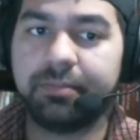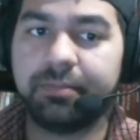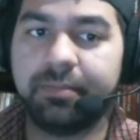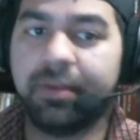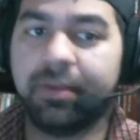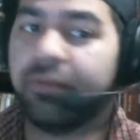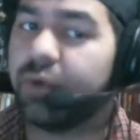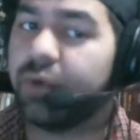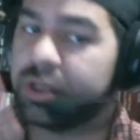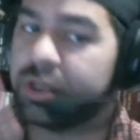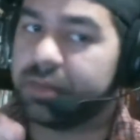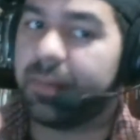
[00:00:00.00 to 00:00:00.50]

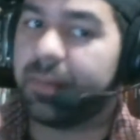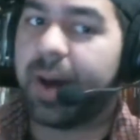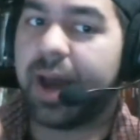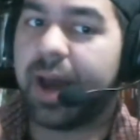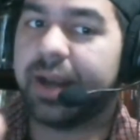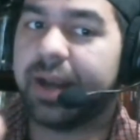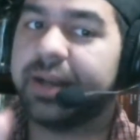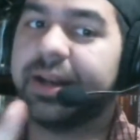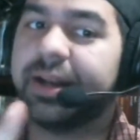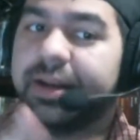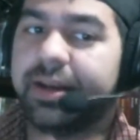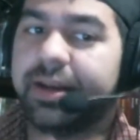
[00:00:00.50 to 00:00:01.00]
If it wasn't
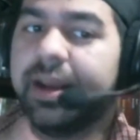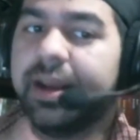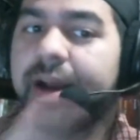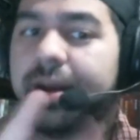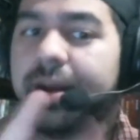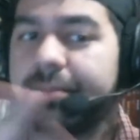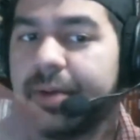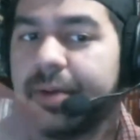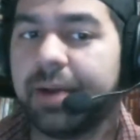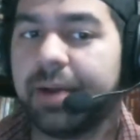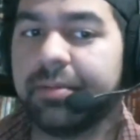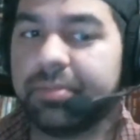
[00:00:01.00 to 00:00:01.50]
modded, then yeah,
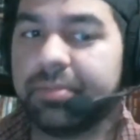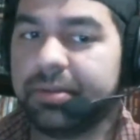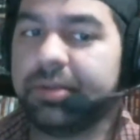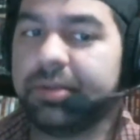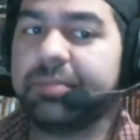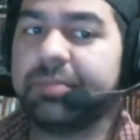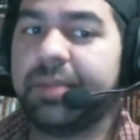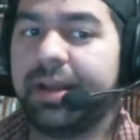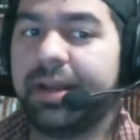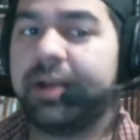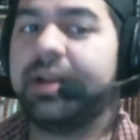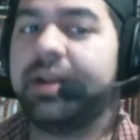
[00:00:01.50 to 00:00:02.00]
I'd probably
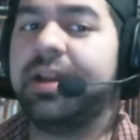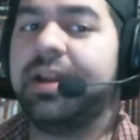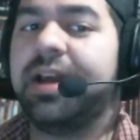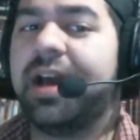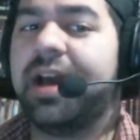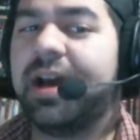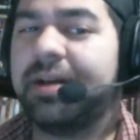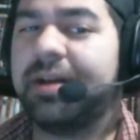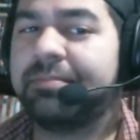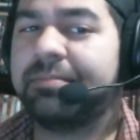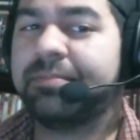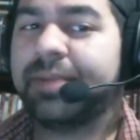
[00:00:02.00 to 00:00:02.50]
be like,
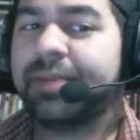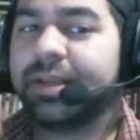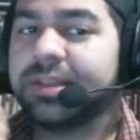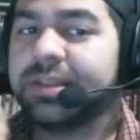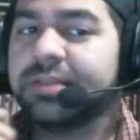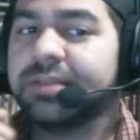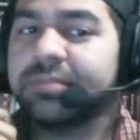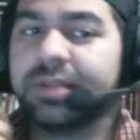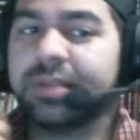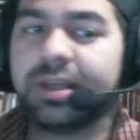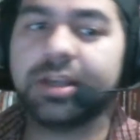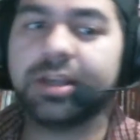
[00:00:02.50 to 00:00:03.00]
nah, pick
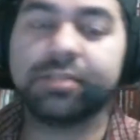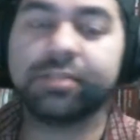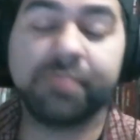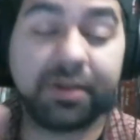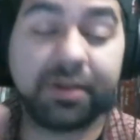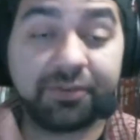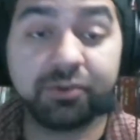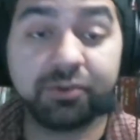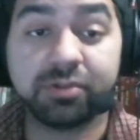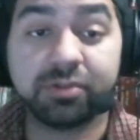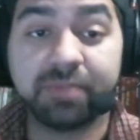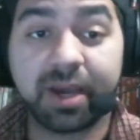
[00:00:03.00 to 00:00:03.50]
something else. But
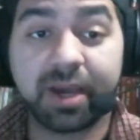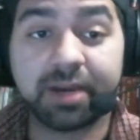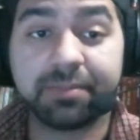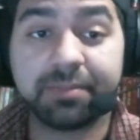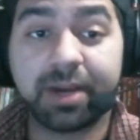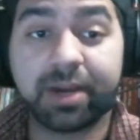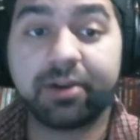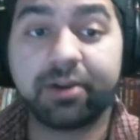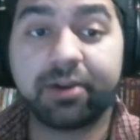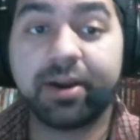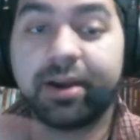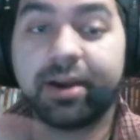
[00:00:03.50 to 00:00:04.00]
if it was modded
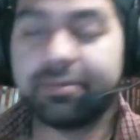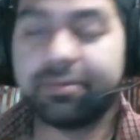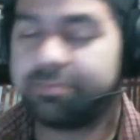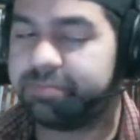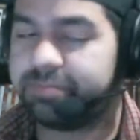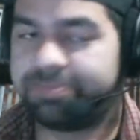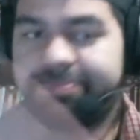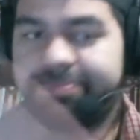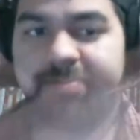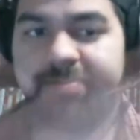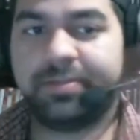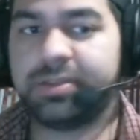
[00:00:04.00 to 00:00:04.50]
Minecraft,
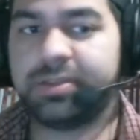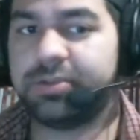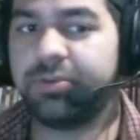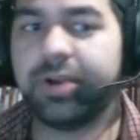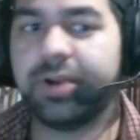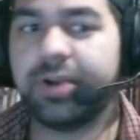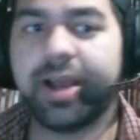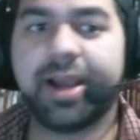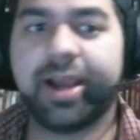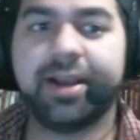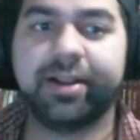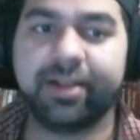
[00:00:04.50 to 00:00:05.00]
pff, screw
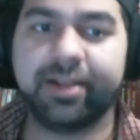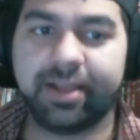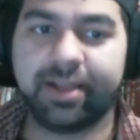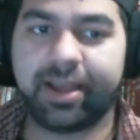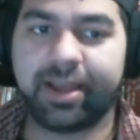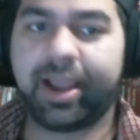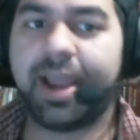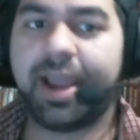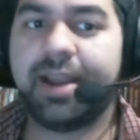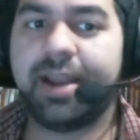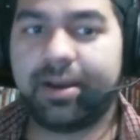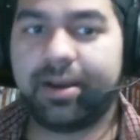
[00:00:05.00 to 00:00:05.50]
that.
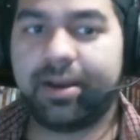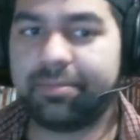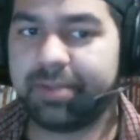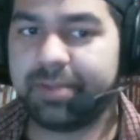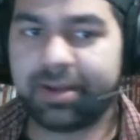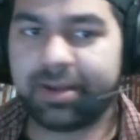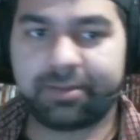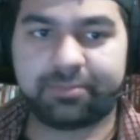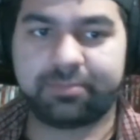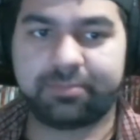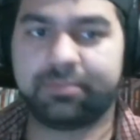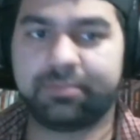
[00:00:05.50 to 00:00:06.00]
Like, I'd
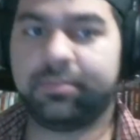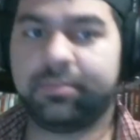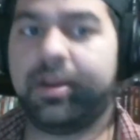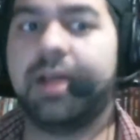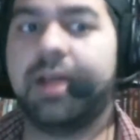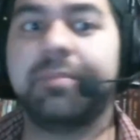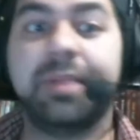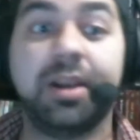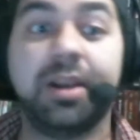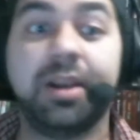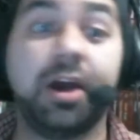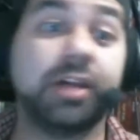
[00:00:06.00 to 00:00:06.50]

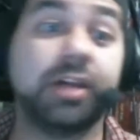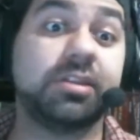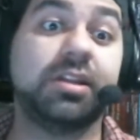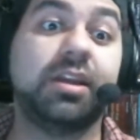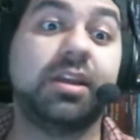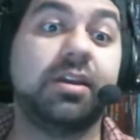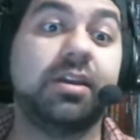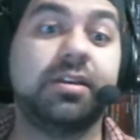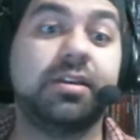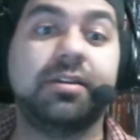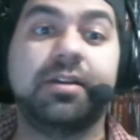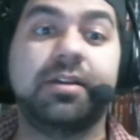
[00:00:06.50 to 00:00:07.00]
be lost
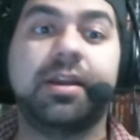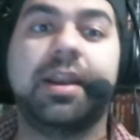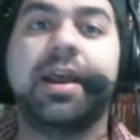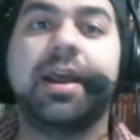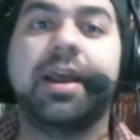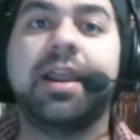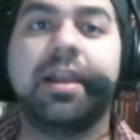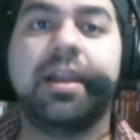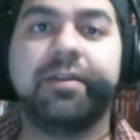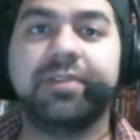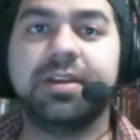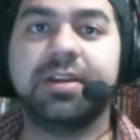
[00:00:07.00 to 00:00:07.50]
in it, and
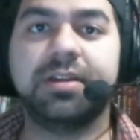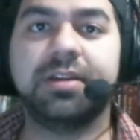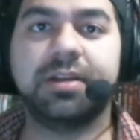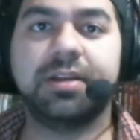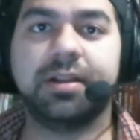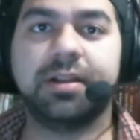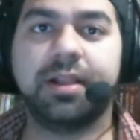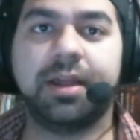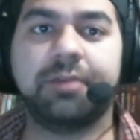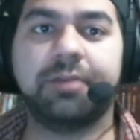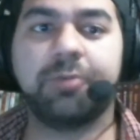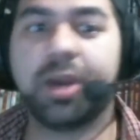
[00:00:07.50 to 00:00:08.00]
I love it.
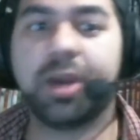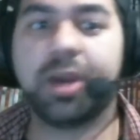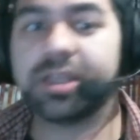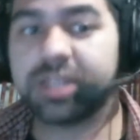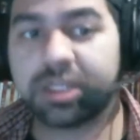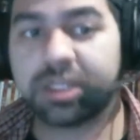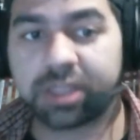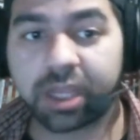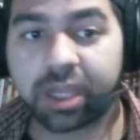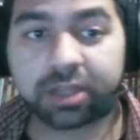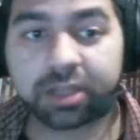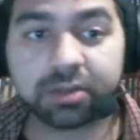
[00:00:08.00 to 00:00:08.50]
Like Rise
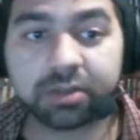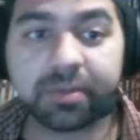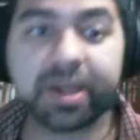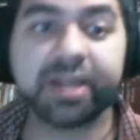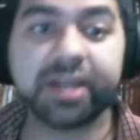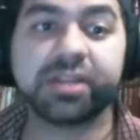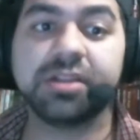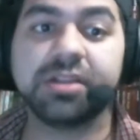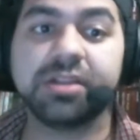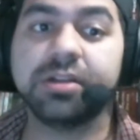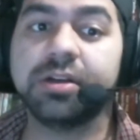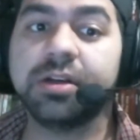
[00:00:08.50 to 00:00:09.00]
of the
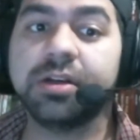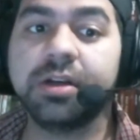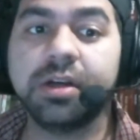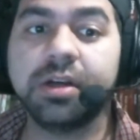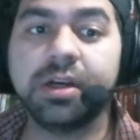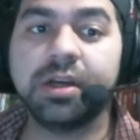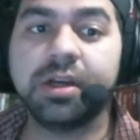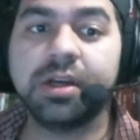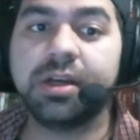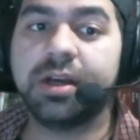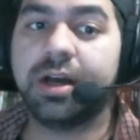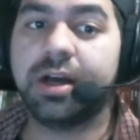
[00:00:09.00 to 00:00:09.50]
Technomancer,
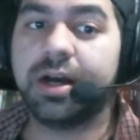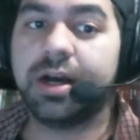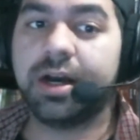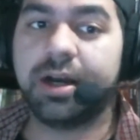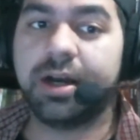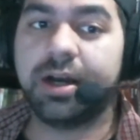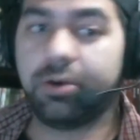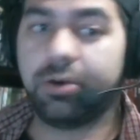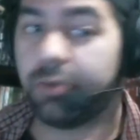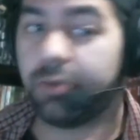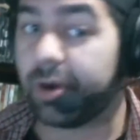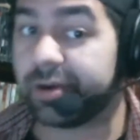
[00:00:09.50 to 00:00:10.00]

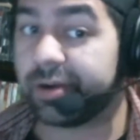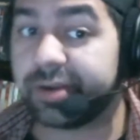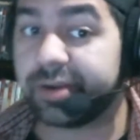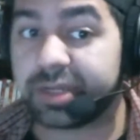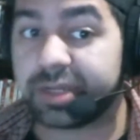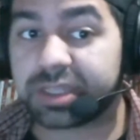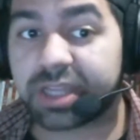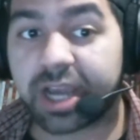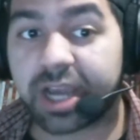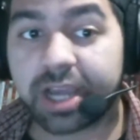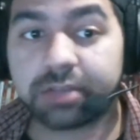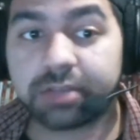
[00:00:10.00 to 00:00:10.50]
Agrarian
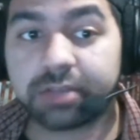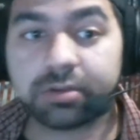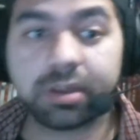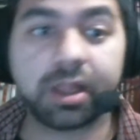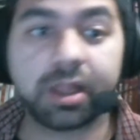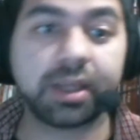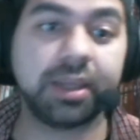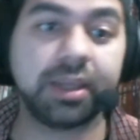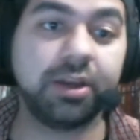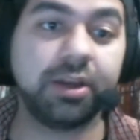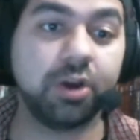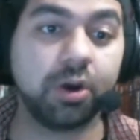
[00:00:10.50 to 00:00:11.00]
Skies,
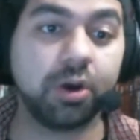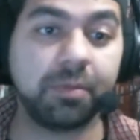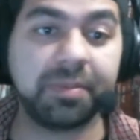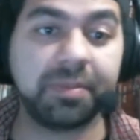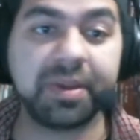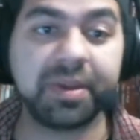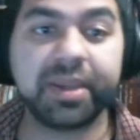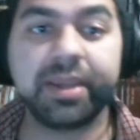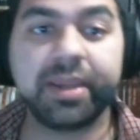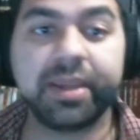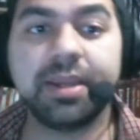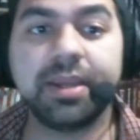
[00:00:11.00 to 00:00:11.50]
Lucky Girl
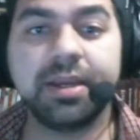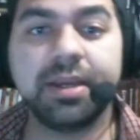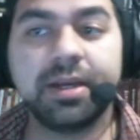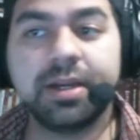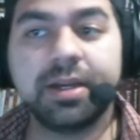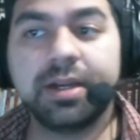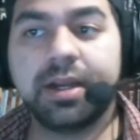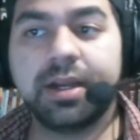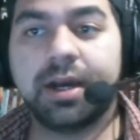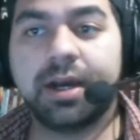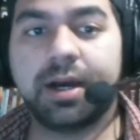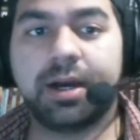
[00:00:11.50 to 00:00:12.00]
B,
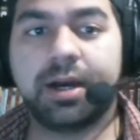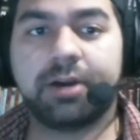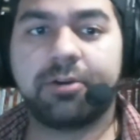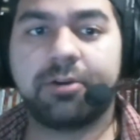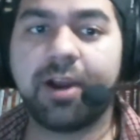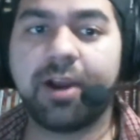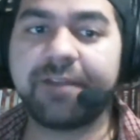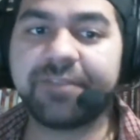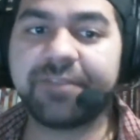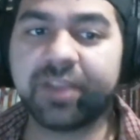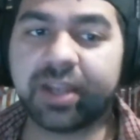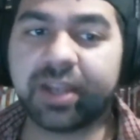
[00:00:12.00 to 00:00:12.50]

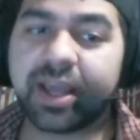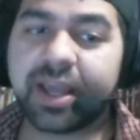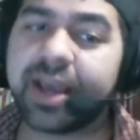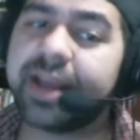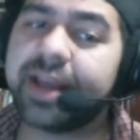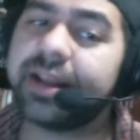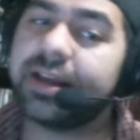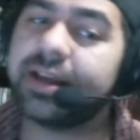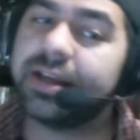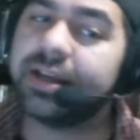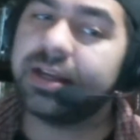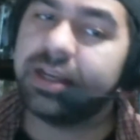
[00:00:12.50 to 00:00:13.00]
Crafting
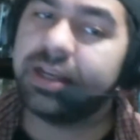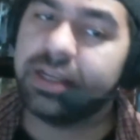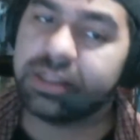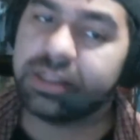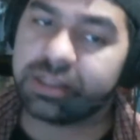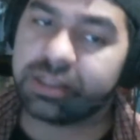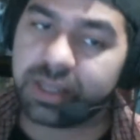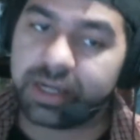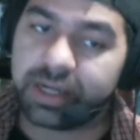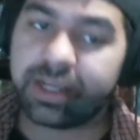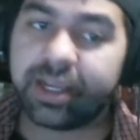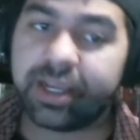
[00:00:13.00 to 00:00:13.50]
Dead is
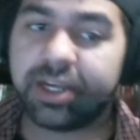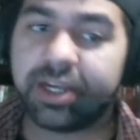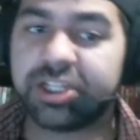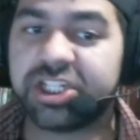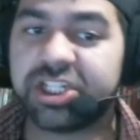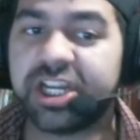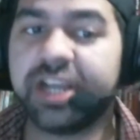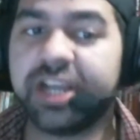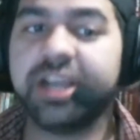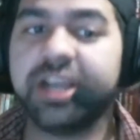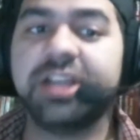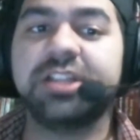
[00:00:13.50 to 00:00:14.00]
gonna get a
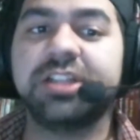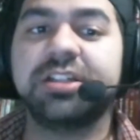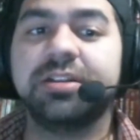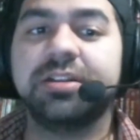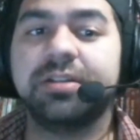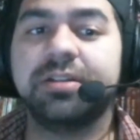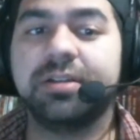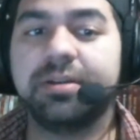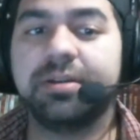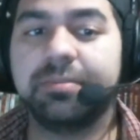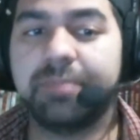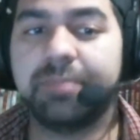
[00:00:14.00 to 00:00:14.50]
change,
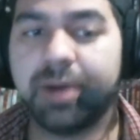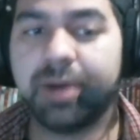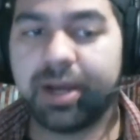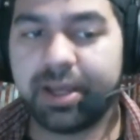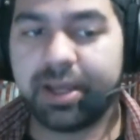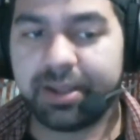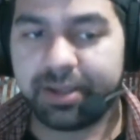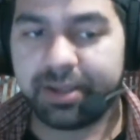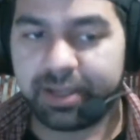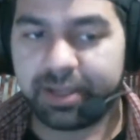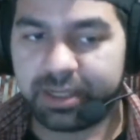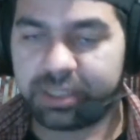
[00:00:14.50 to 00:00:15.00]

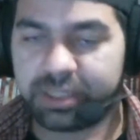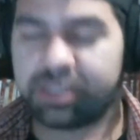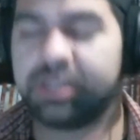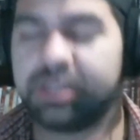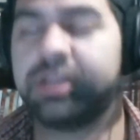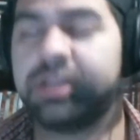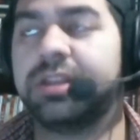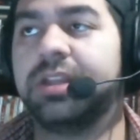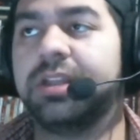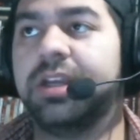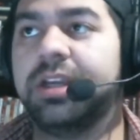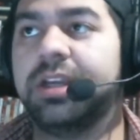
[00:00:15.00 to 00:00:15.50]
but
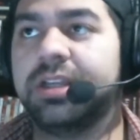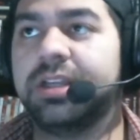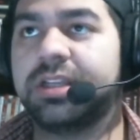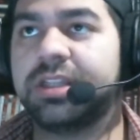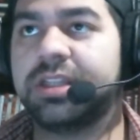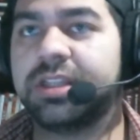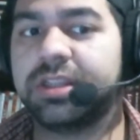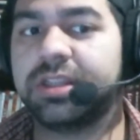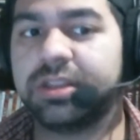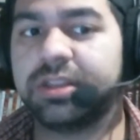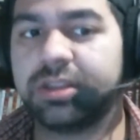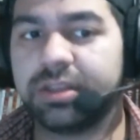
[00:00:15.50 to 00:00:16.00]

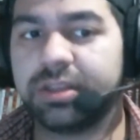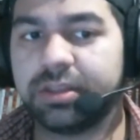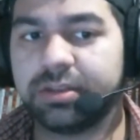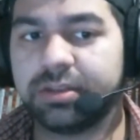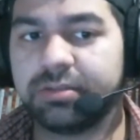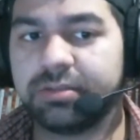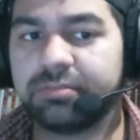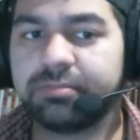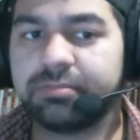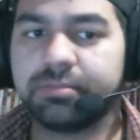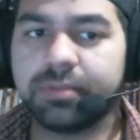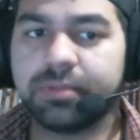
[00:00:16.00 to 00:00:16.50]

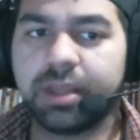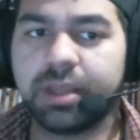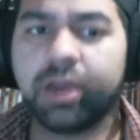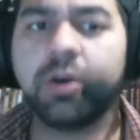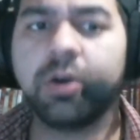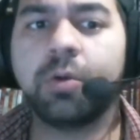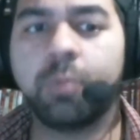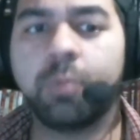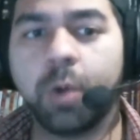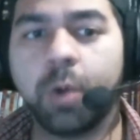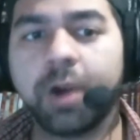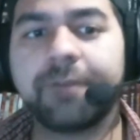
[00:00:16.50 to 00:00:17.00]

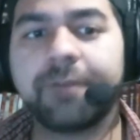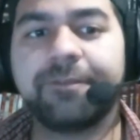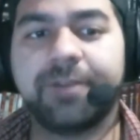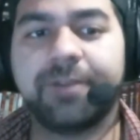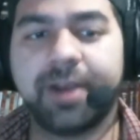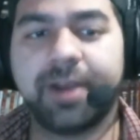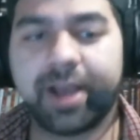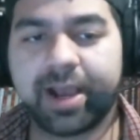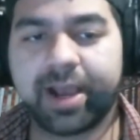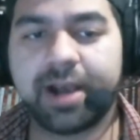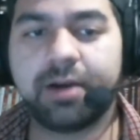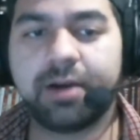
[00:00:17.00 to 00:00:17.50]
it'll work for
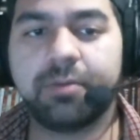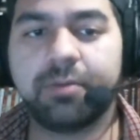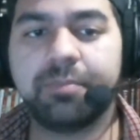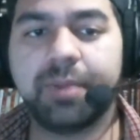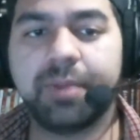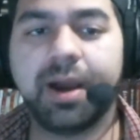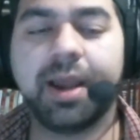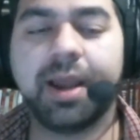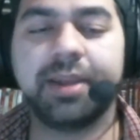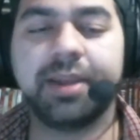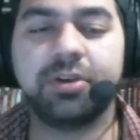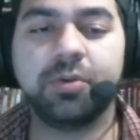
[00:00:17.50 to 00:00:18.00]
now.
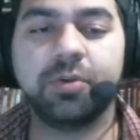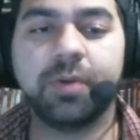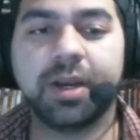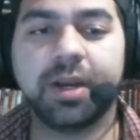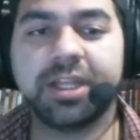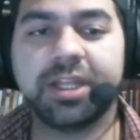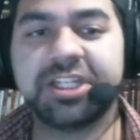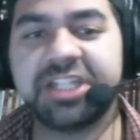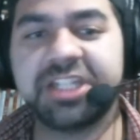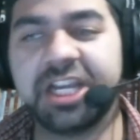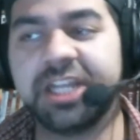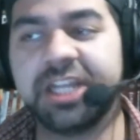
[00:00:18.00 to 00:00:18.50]
But I do
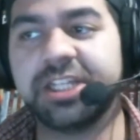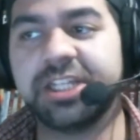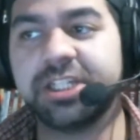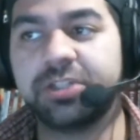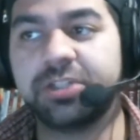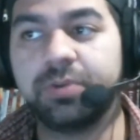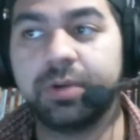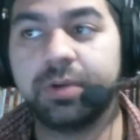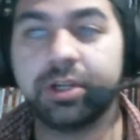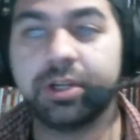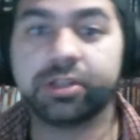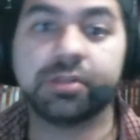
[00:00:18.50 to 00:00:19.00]
want to change it
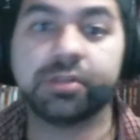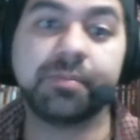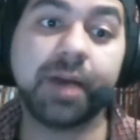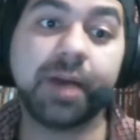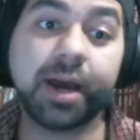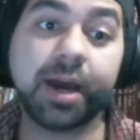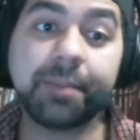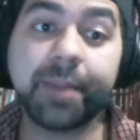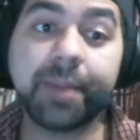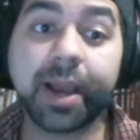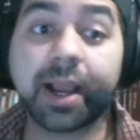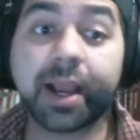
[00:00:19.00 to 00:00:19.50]
to another
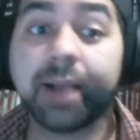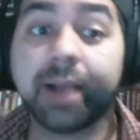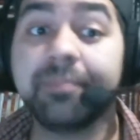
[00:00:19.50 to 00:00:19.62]
mod pack.